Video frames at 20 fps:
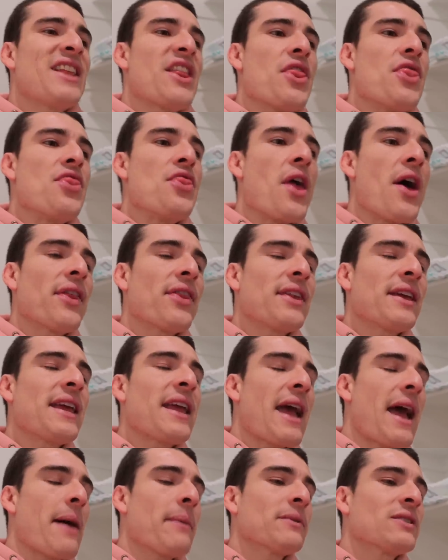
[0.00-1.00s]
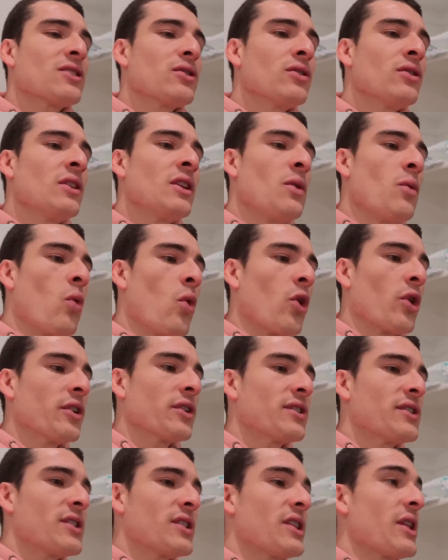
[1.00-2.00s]
Nothing absolutely
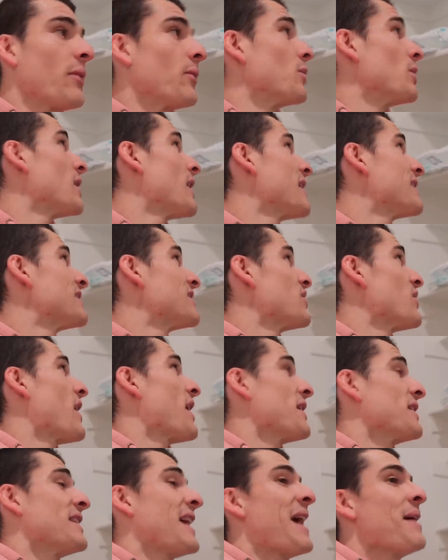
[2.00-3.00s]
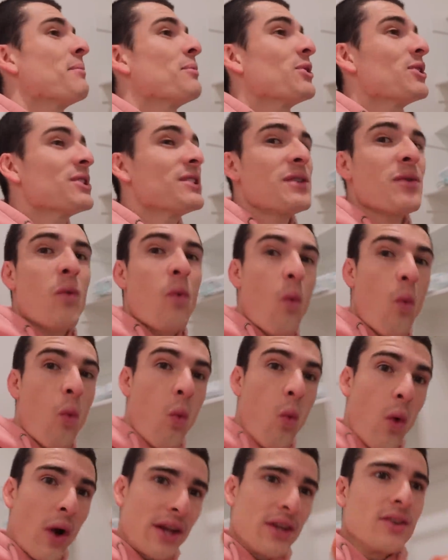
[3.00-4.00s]
worse than realizing you're out of diapers
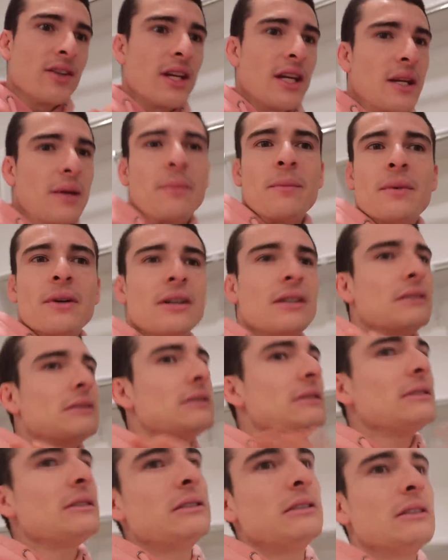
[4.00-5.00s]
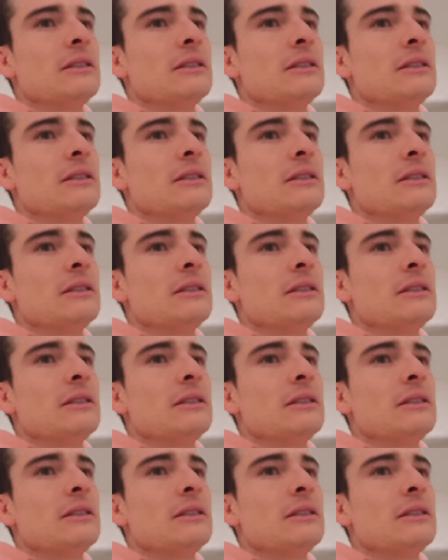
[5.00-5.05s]
when you need them. Woo.